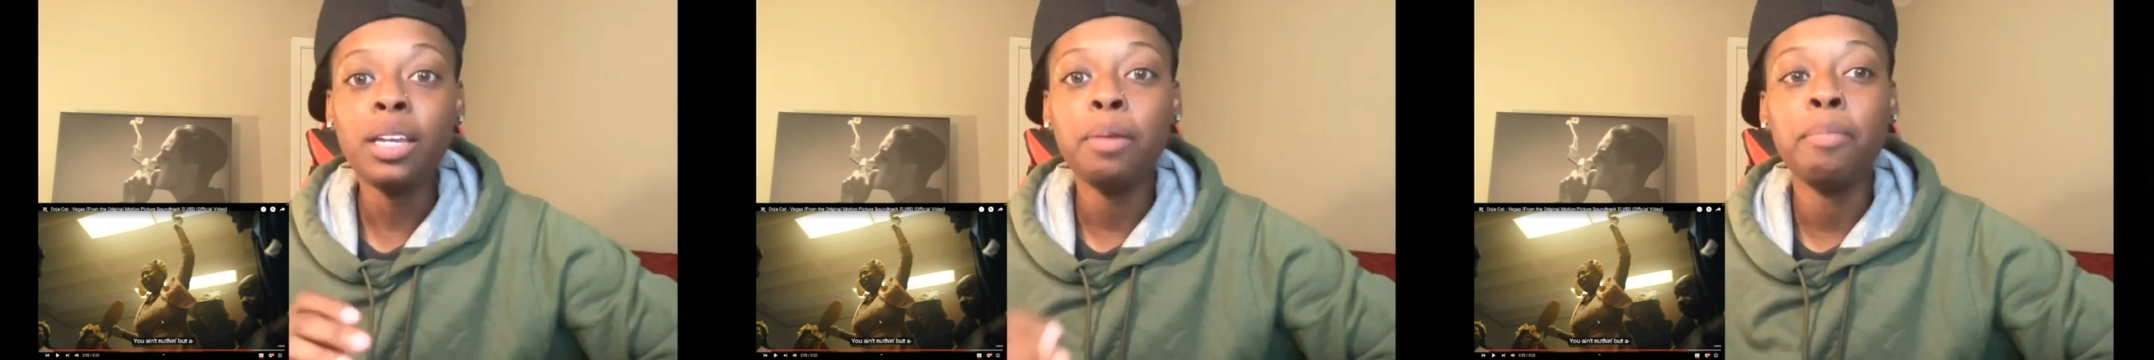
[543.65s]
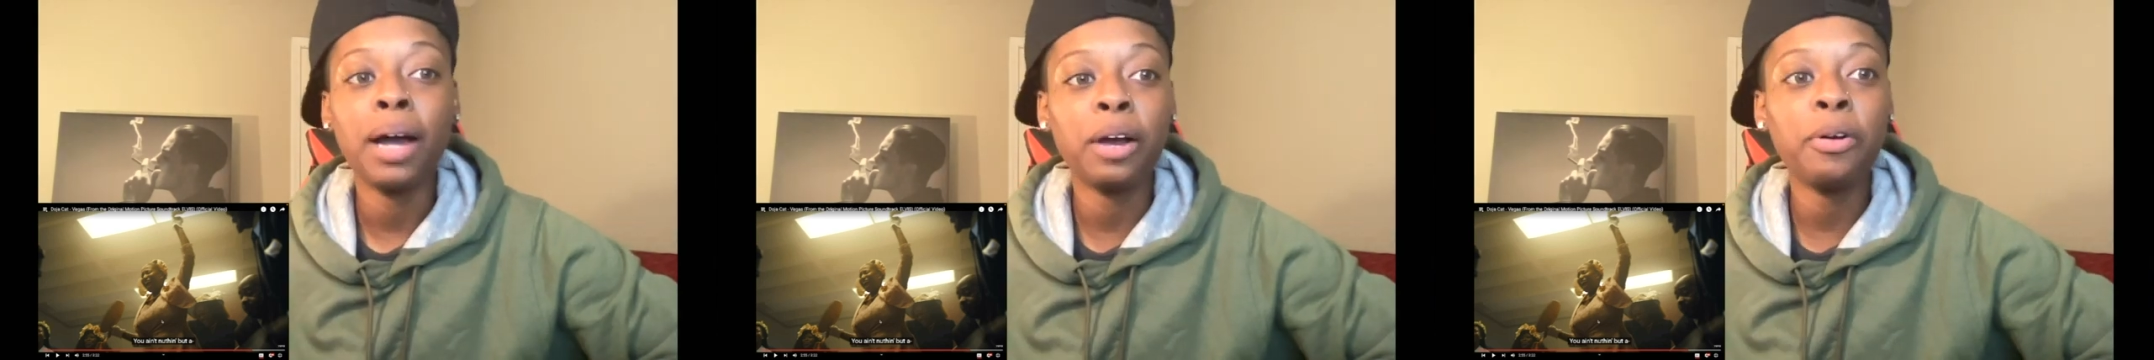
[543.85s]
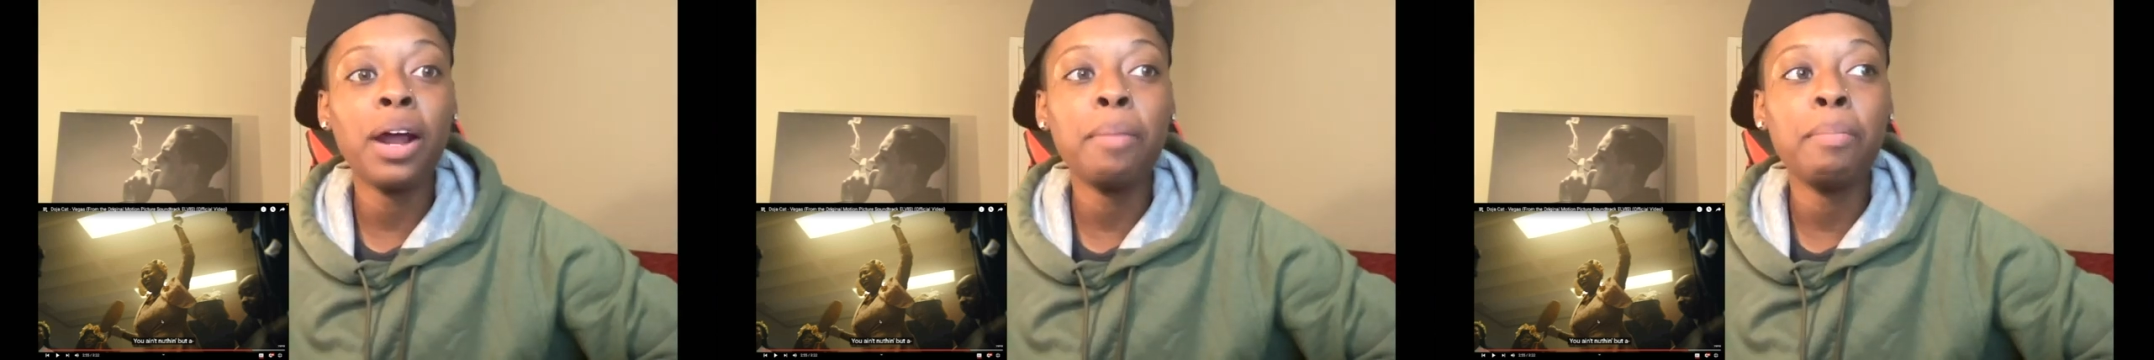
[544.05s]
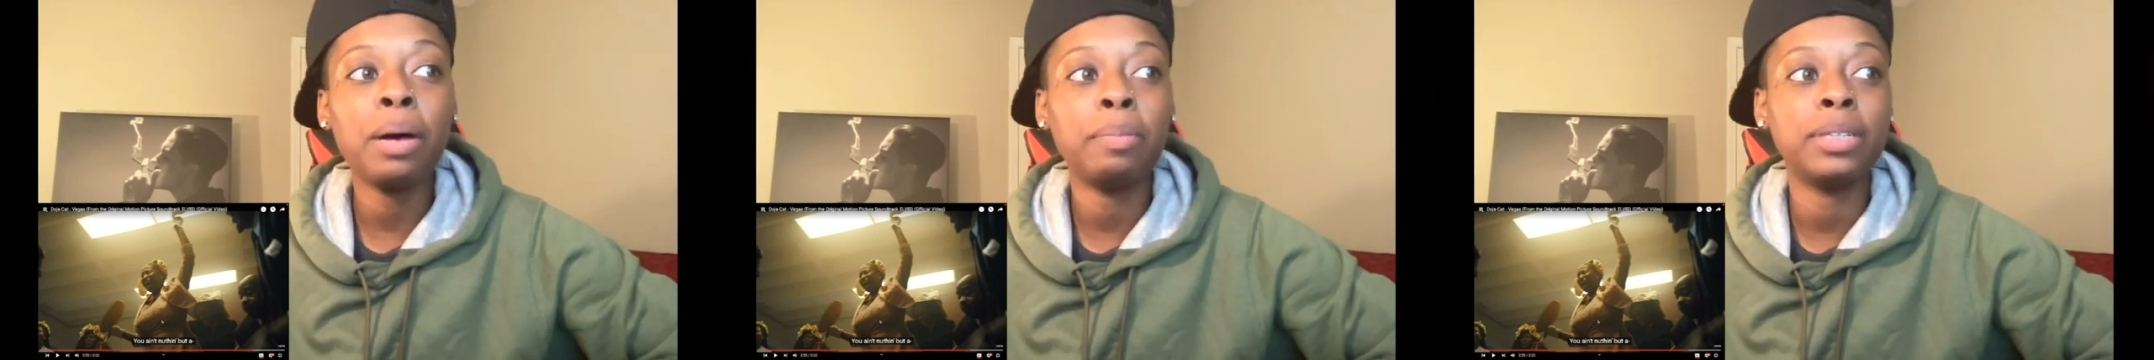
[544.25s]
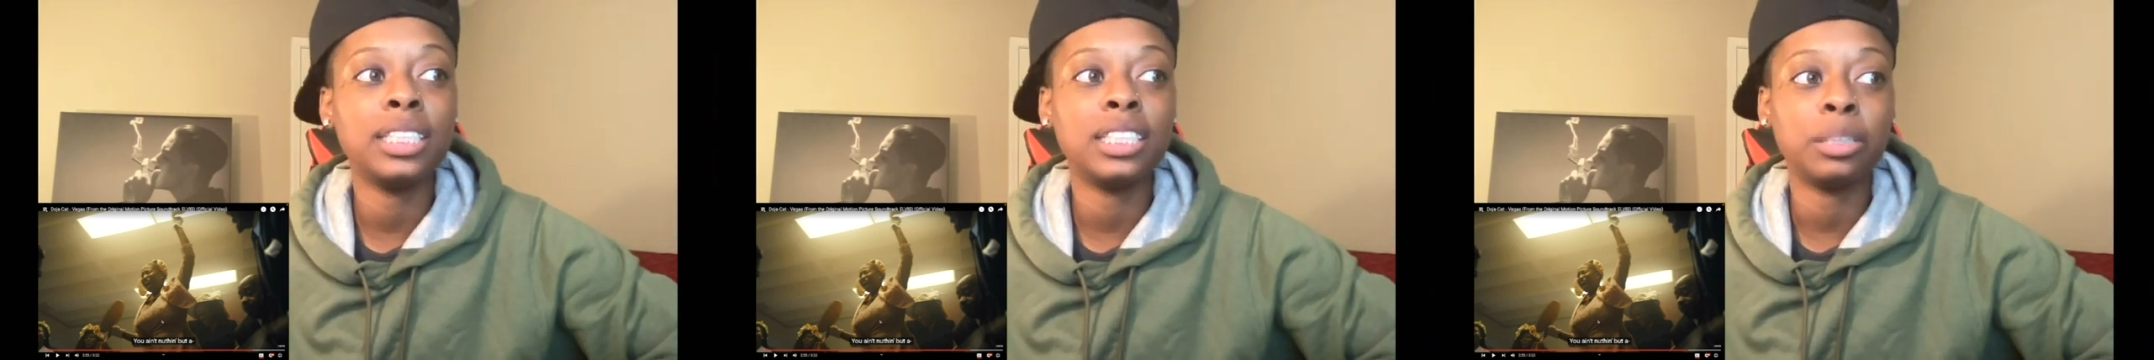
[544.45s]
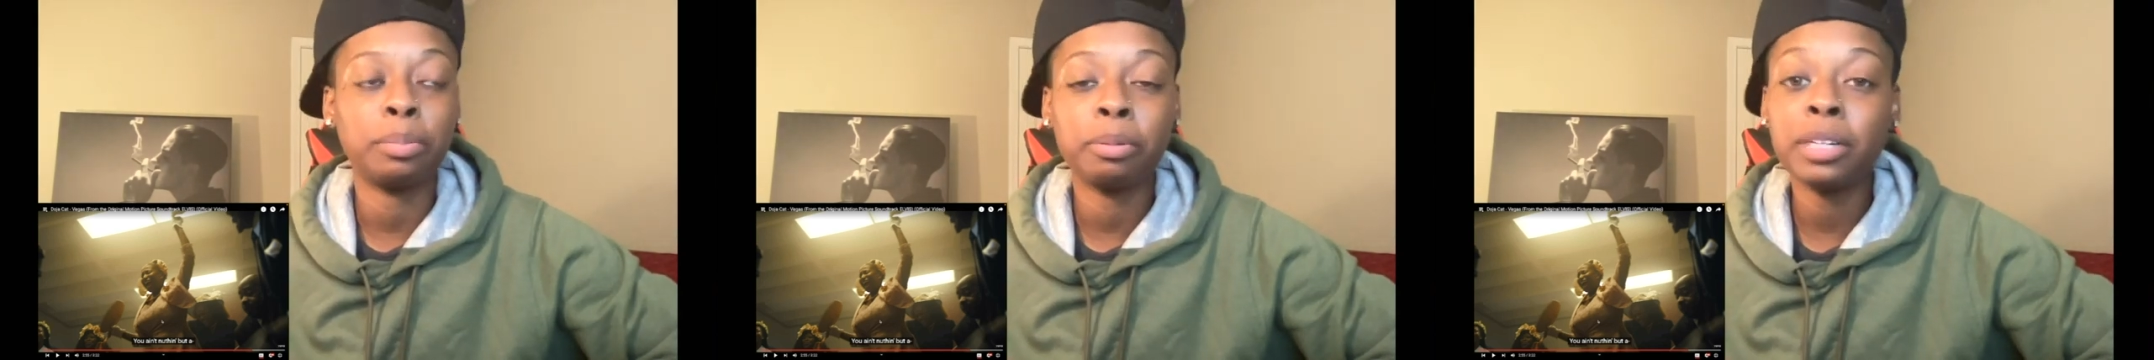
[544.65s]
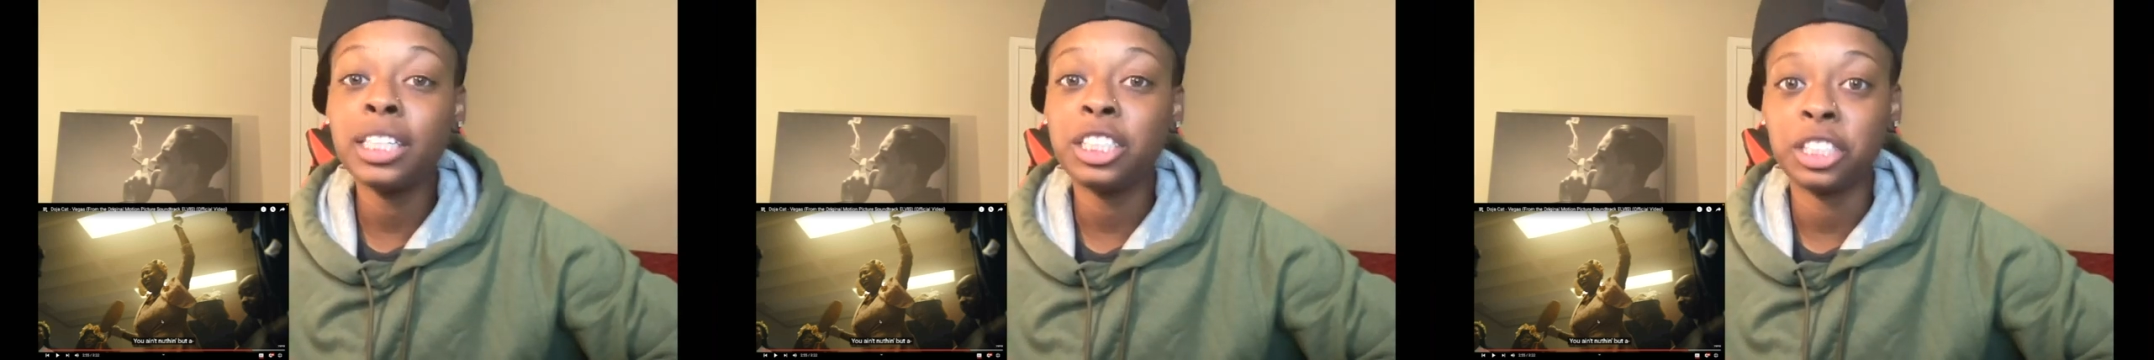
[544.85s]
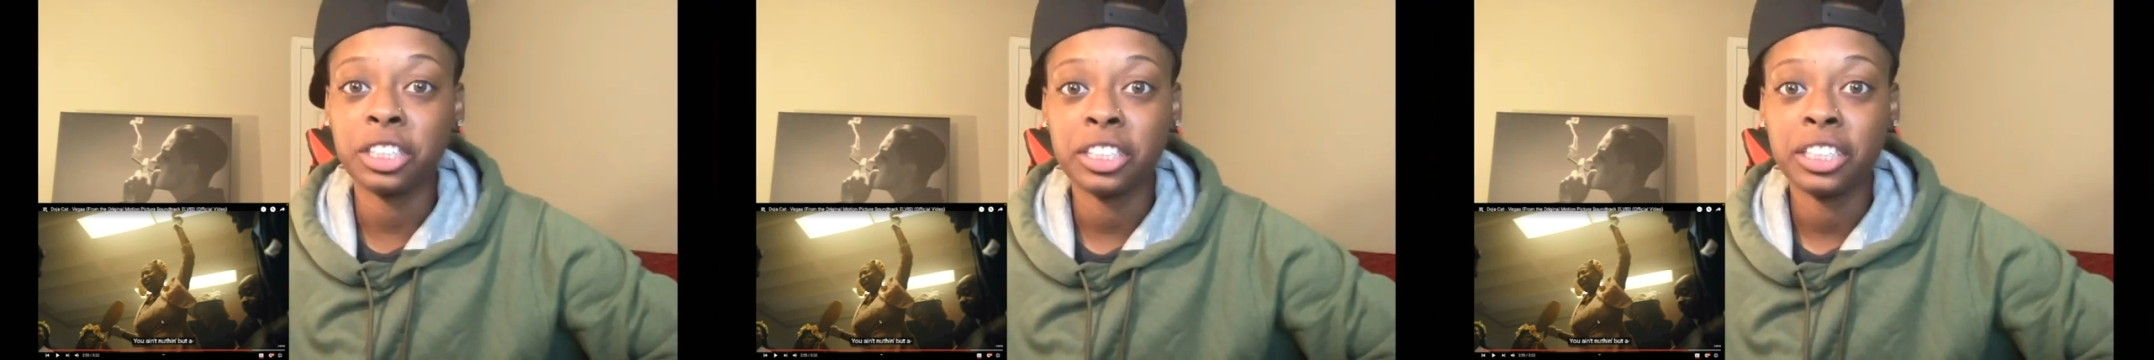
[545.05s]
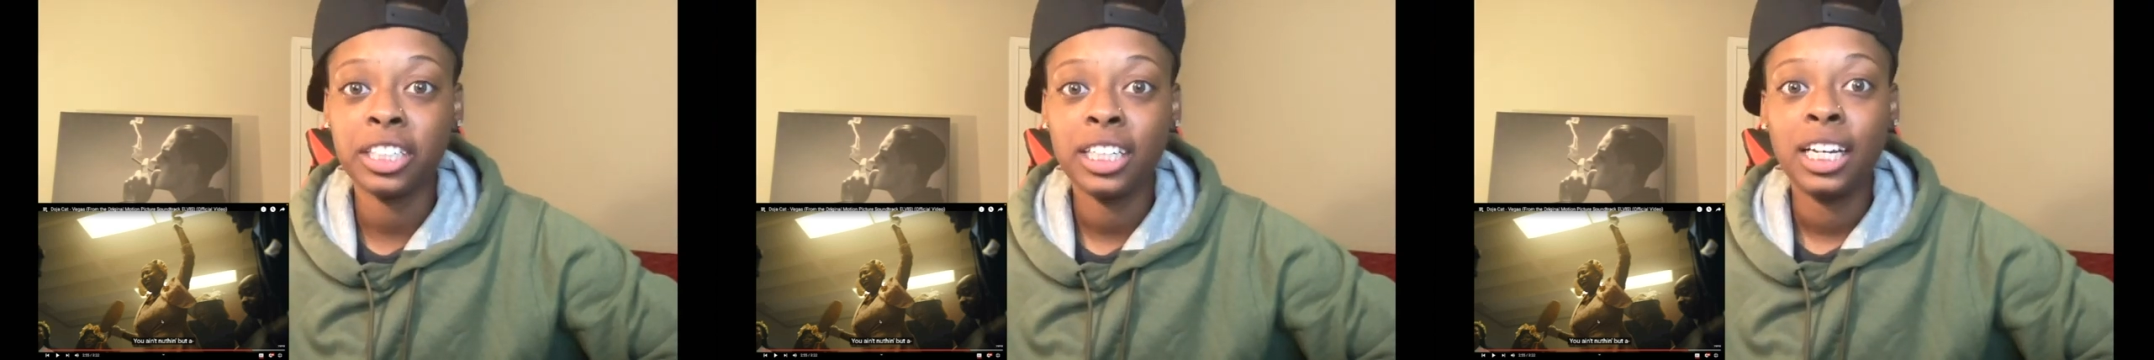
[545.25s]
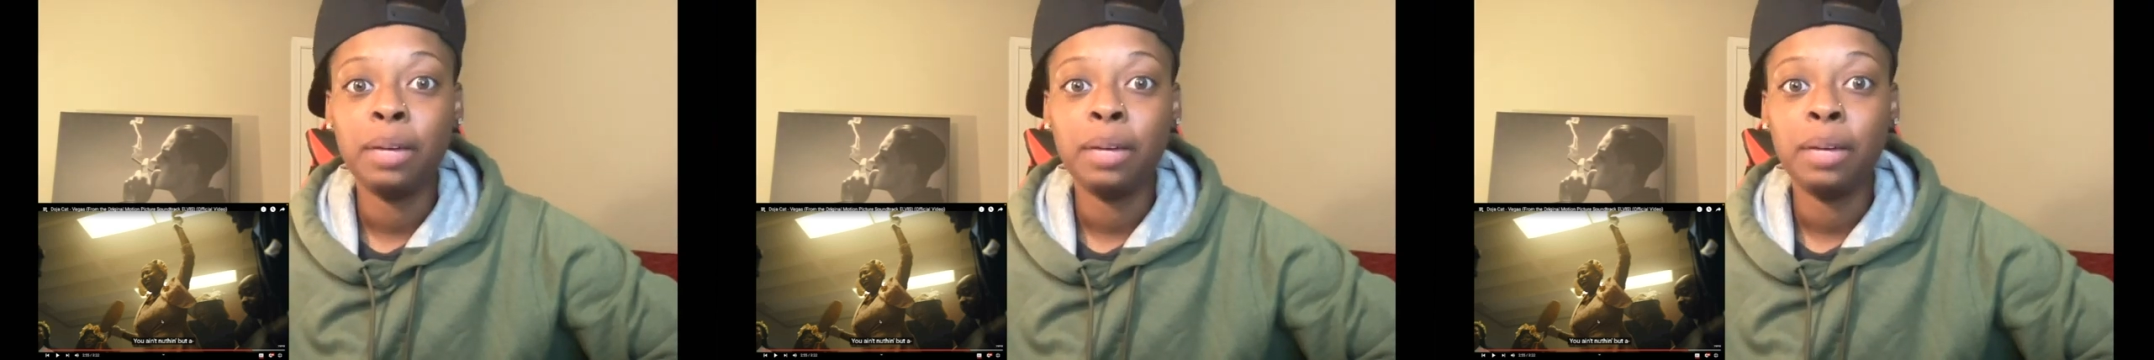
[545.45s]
my grandmama is a preacher.